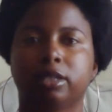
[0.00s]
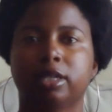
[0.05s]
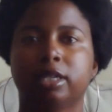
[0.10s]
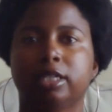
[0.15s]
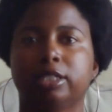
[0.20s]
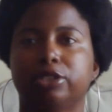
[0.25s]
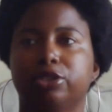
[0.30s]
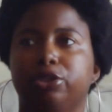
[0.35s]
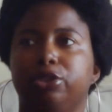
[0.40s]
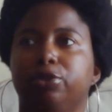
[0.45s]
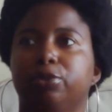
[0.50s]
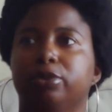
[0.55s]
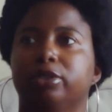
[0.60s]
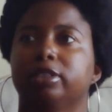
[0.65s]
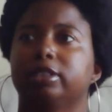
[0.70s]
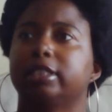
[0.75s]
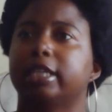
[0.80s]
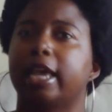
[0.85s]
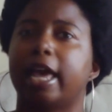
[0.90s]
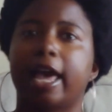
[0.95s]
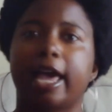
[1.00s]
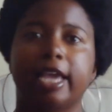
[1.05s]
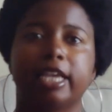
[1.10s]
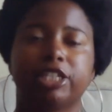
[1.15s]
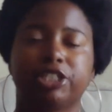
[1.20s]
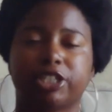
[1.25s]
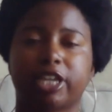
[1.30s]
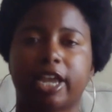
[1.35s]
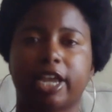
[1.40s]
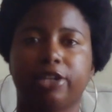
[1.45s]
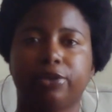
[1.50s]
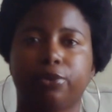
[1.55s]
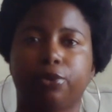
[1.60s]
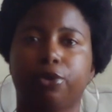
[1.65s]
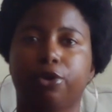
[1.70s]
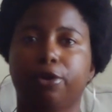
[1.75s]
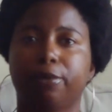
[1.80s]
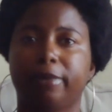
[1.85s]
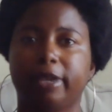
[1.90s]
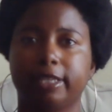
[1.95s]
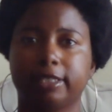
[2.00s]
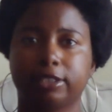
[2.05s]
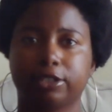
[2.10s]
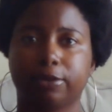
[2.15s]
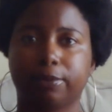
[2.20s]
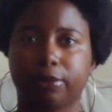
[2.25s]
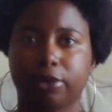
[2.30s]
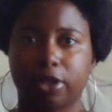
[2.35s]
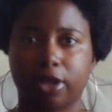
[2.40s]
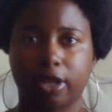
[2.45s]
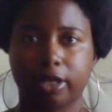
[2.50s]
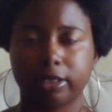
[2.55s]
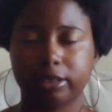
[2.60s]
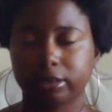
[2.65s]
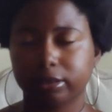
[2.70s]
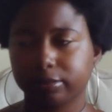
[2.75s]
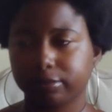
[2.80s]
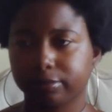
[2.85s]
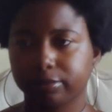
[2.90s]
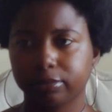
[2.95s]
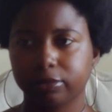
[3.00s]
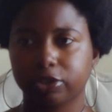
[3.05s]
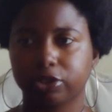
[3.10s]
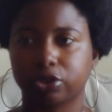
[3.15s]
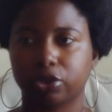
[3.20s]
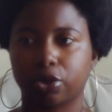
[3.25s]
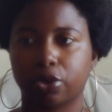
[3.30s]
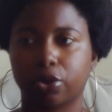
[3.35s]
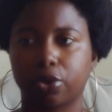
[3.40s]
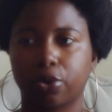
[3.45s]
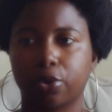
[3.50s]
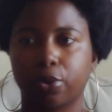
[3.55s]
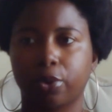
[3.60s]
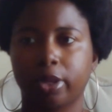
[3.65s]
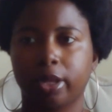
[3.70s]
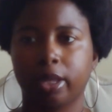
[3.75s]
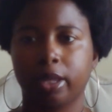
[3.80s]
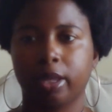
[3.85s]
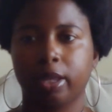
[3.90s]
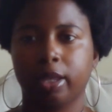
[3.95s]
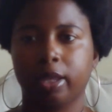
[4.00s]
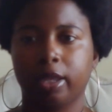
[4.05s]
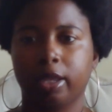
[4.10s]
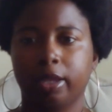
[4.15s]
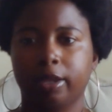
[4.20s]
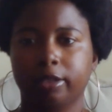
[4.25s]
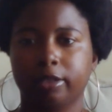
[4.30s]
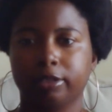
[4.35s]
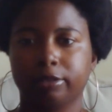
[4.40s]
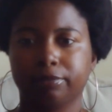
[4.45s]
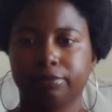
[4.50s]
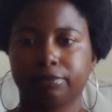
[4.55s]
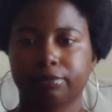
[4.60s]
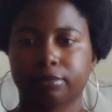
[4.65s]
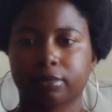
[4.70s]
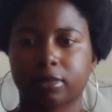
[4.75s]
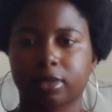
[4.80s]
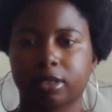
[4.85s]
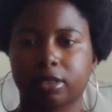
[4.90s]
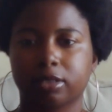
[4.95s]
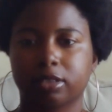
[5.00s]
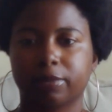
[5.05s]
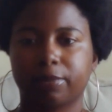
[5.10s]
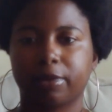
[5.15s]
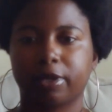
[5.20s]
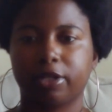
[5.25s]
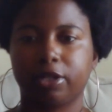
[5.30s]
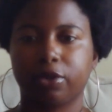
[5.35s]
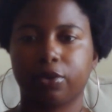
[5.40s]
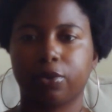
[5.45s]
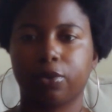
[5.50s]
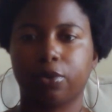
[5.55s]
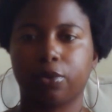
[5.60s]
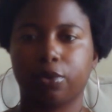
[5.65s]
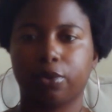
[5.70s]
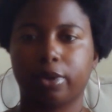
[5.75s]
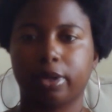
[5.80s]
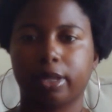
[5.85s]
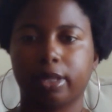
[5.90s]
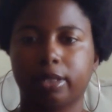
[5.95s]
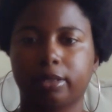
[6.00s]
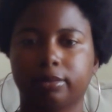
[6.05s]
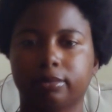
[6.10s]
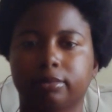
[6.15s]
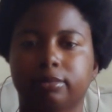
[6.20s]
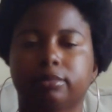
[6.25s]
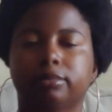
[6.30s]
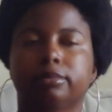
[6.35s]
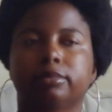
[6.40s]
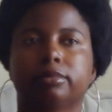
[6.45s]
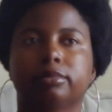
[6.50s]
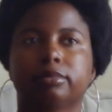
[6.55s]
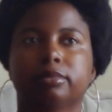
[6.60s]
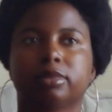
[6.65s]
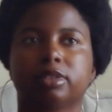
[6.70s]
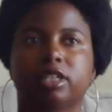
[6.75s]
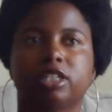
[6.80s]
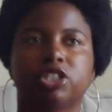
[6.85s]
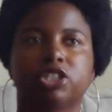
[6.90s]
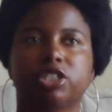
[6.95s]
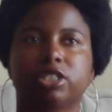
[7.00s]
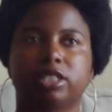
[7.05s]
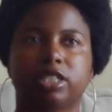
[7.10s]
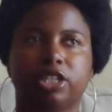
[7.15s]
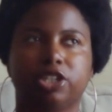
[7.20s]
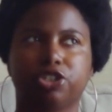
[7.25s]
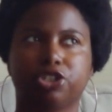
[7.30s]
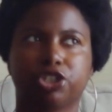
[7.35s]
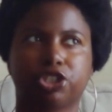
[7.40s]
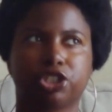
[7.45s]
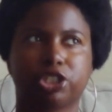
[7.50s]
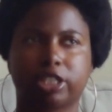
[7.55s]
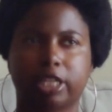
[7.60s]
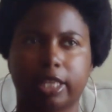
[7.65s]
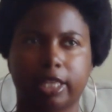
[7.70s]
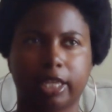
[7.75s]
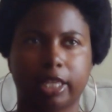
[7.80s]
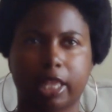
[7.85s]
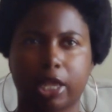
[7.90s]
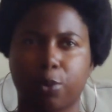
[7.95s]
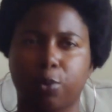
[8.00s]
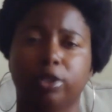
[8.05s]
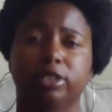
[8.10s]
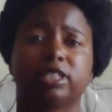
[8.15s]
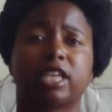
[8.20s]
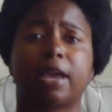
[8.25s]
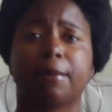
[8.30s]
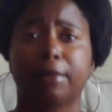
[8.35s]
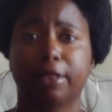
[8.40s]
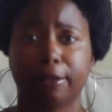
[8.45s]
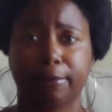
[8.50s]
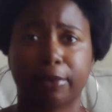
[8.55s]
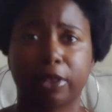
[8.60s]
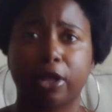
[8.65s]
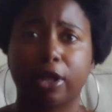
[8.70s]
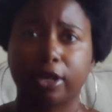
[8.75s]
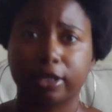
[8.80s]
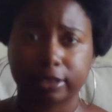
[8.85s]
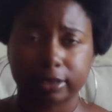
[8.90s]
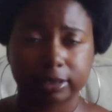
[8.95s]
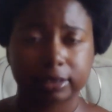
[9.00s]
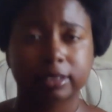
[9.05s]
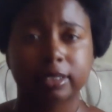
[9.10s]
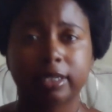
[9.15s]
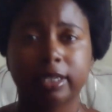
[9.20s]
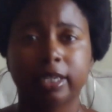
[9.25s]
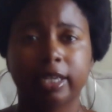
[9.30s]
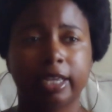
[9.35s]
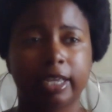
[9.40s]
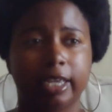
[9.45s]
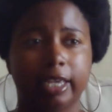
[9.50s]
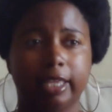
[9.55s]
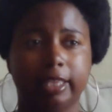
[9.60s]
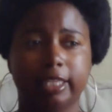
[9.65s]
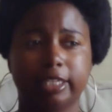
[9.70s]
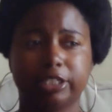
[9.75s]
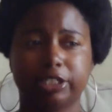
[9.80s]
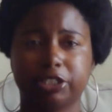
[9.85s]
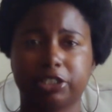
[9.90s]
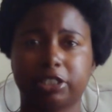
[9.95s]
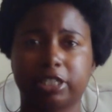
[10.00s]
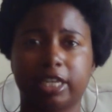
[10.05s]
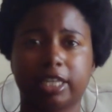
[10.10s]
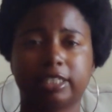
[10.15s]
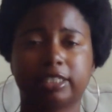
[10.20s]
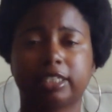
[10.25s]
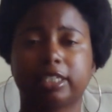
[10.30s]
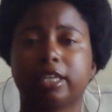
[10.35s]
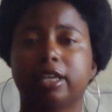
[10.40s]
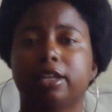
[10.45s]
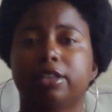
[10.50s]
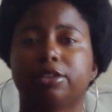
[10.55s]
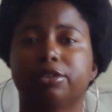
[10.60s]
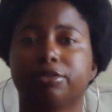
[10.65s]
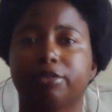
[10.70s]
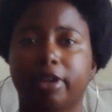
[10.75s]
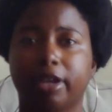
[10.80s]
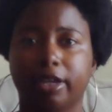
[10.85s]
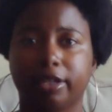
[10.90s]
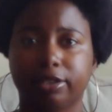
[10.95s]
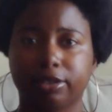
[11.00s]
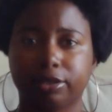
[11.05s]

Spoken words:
So you want to say high shine oil-based lip gloss. So depending on, let's just say you're just selling like one type of lip gloss. And let's just say it's the color red.